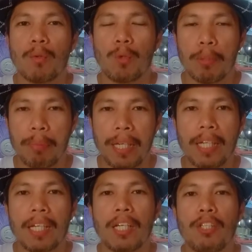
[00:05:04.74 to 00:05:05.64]
would be
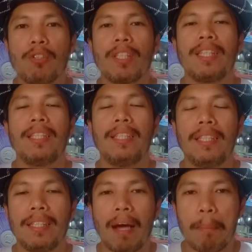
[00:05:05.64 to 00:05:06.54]
yung
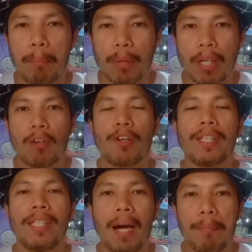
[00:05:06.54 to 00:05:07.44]
number or
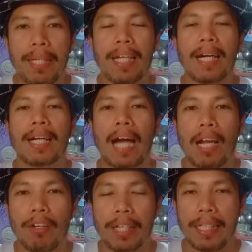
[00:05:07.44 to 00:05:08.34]
dami ng
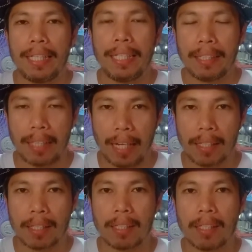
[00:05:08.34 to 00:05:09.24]
calorie intake